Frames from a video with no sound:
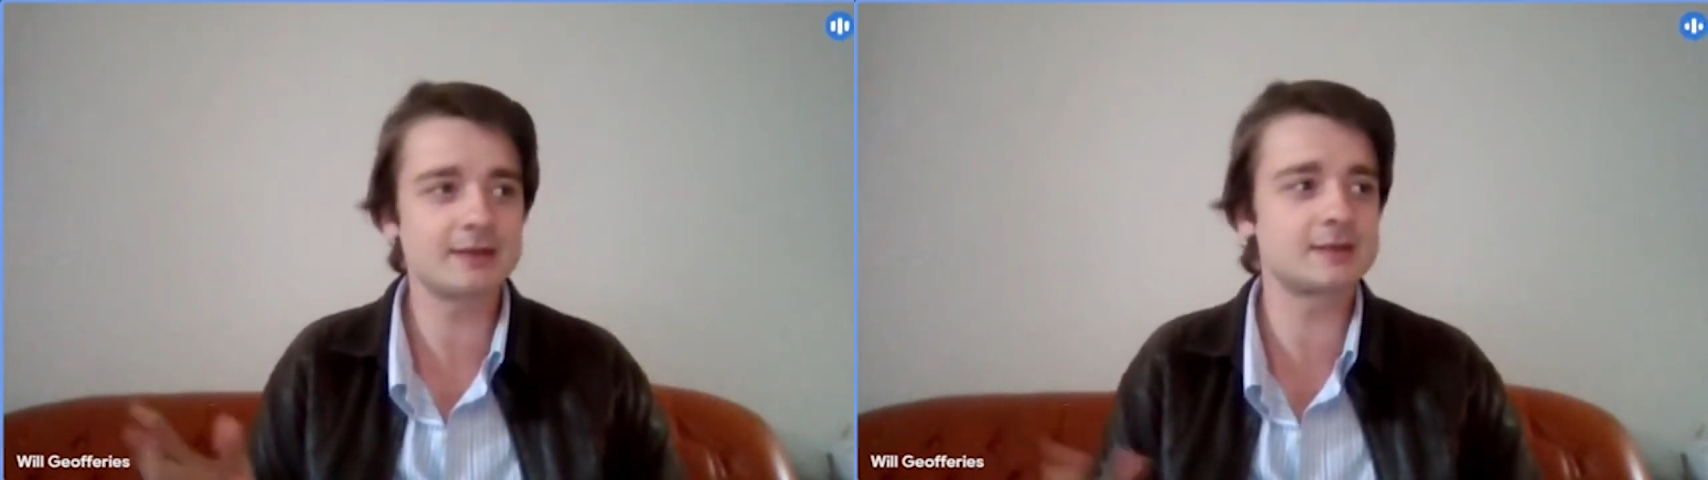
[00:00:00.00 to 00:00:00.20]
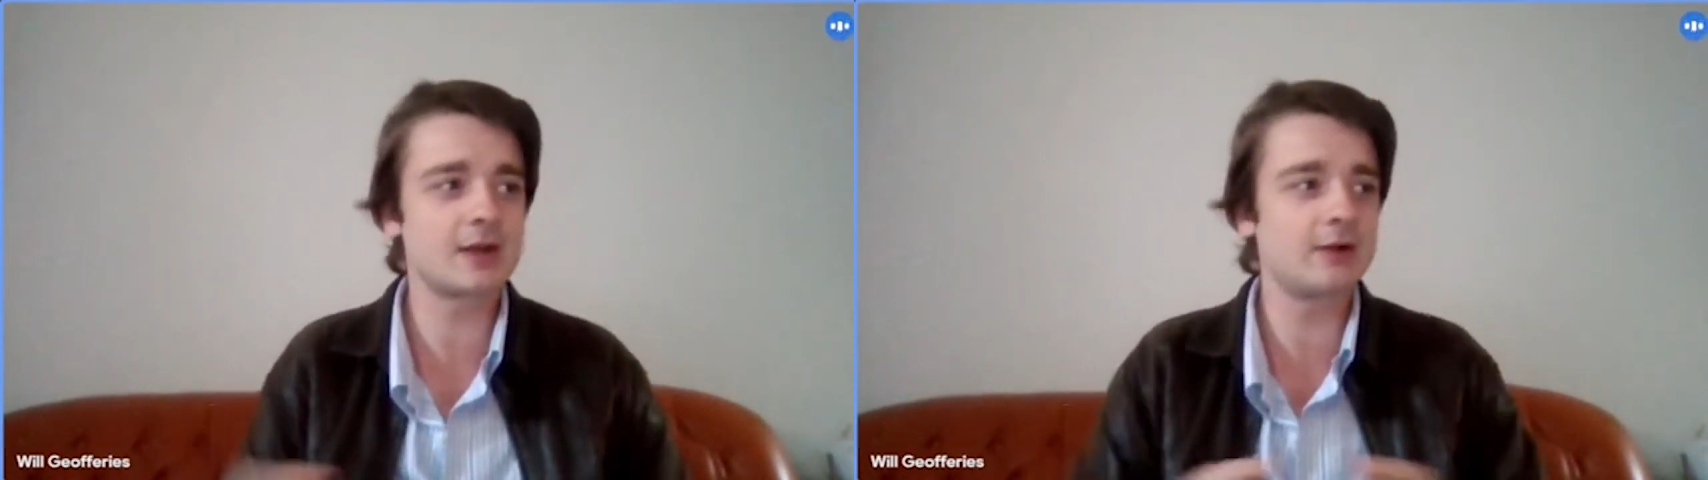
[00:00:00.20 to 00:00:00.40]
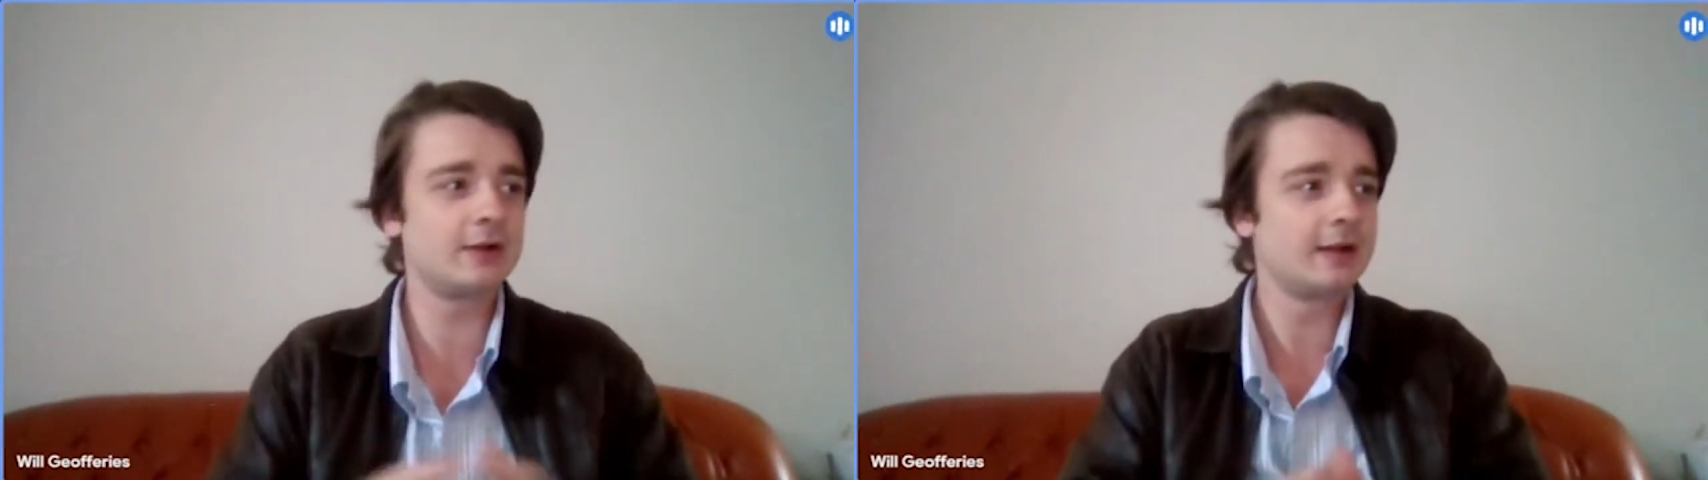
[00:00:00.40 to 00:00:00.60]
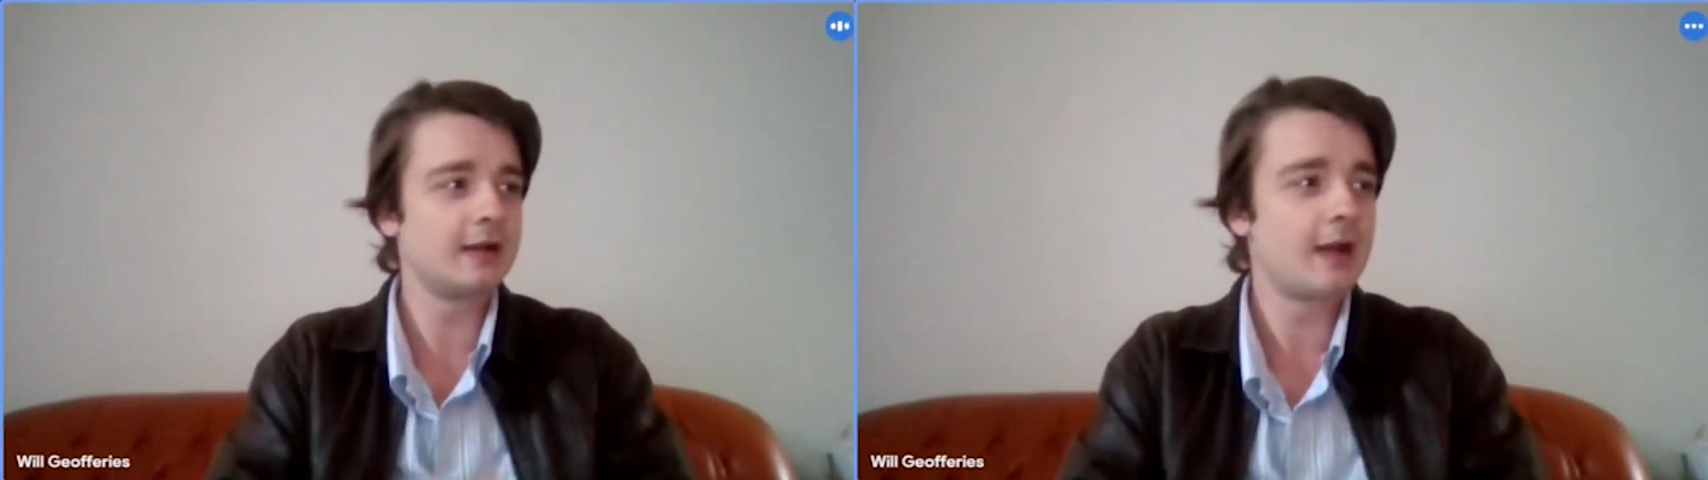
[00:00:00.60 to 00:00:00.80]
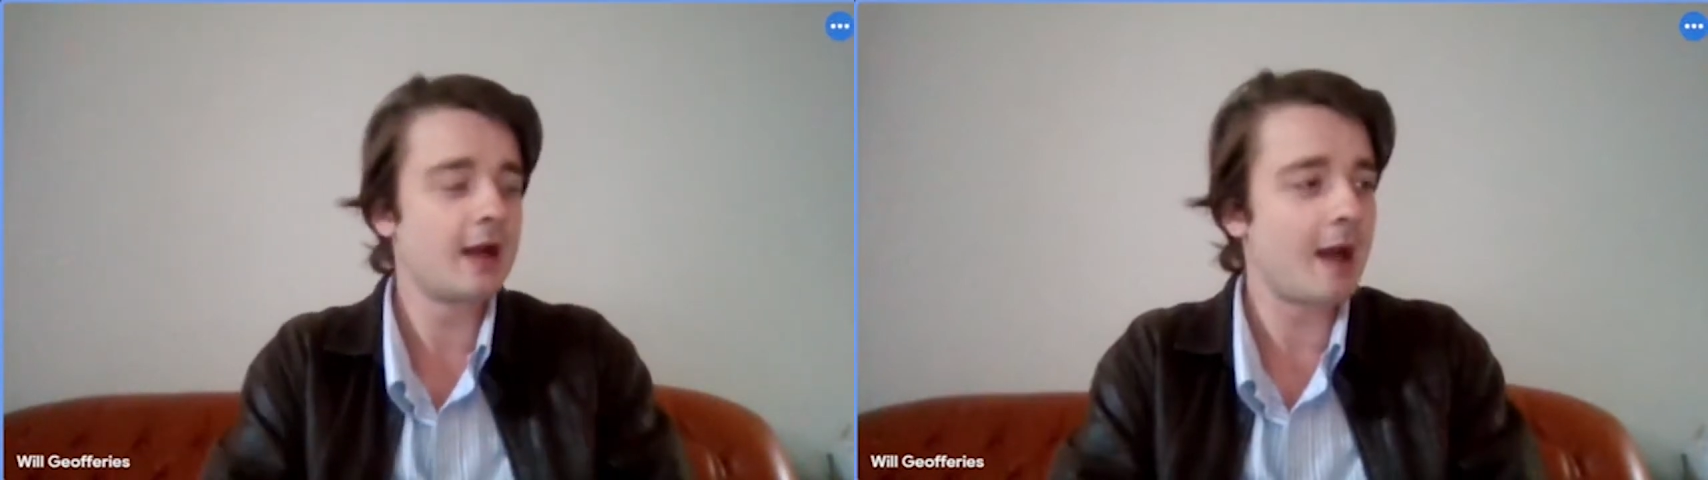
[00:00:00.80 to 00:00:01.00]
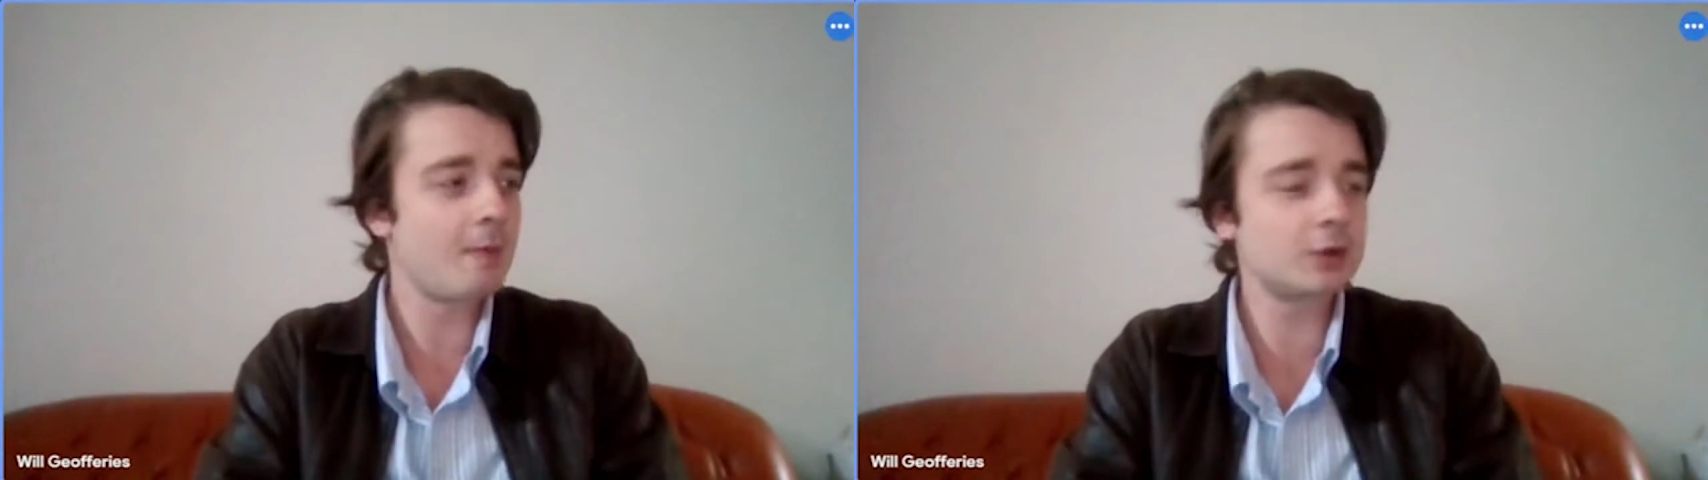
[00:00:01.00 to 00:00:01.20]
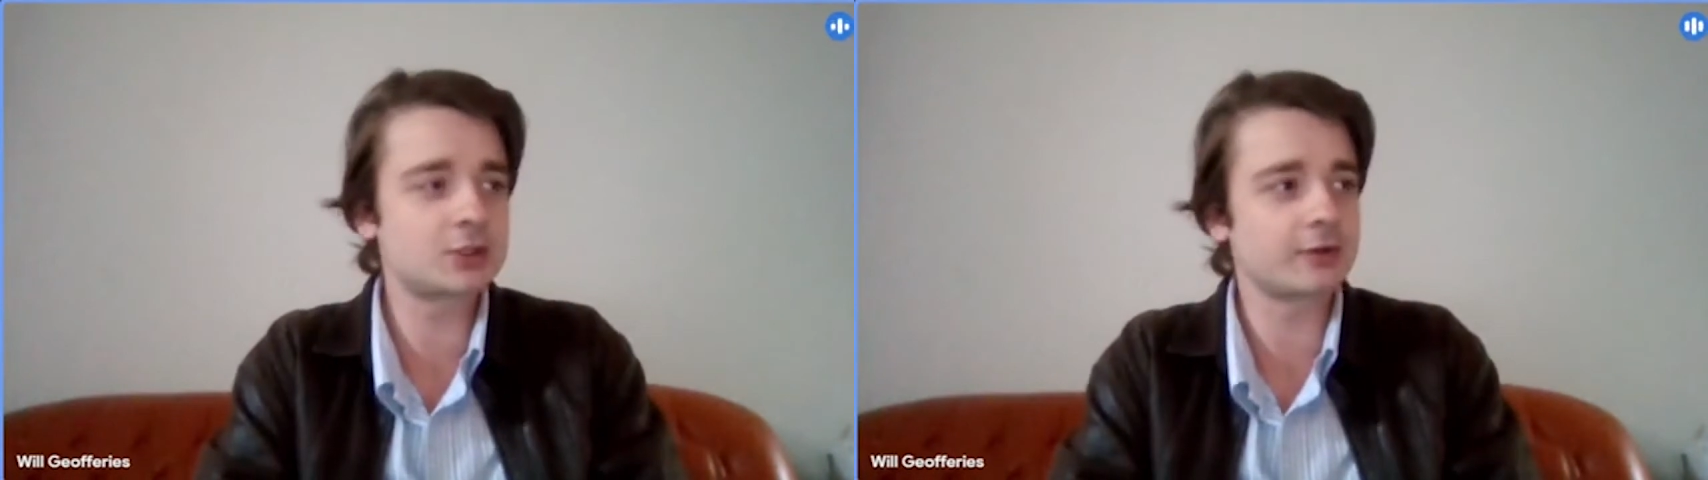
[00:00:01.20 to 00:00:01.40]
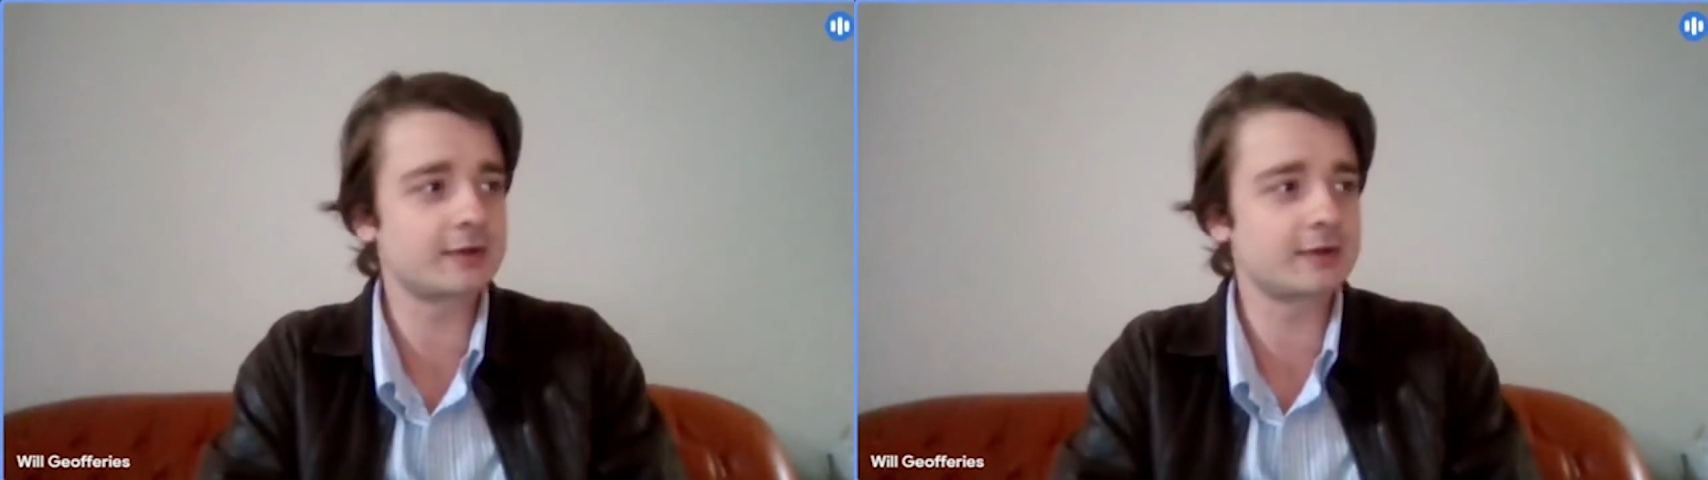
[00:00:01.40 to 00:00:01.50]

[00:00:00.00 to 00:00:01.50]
So I'm not sure